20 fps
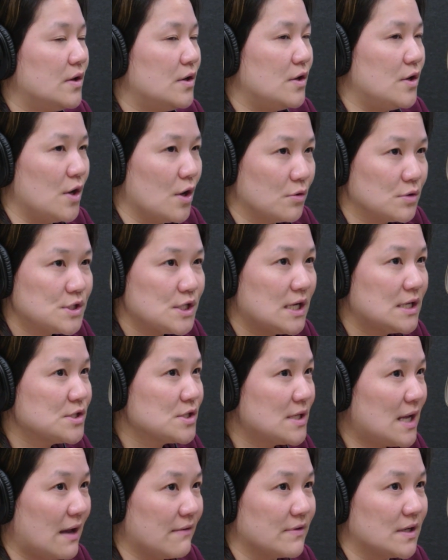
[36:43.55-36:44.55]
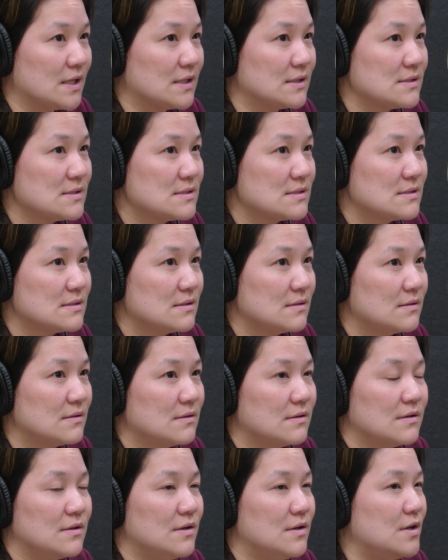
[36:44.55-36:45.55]
No change in evidence,
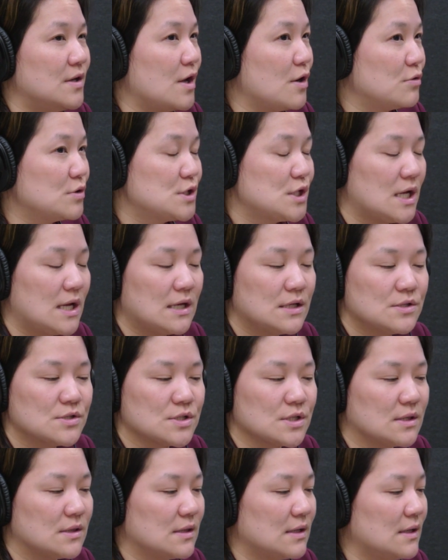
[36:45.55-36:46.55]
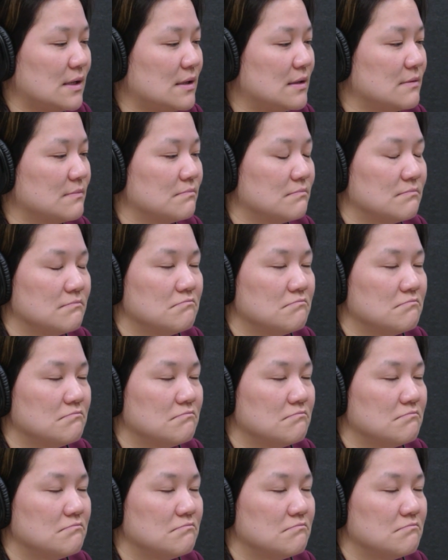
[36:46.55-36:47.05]
no change in the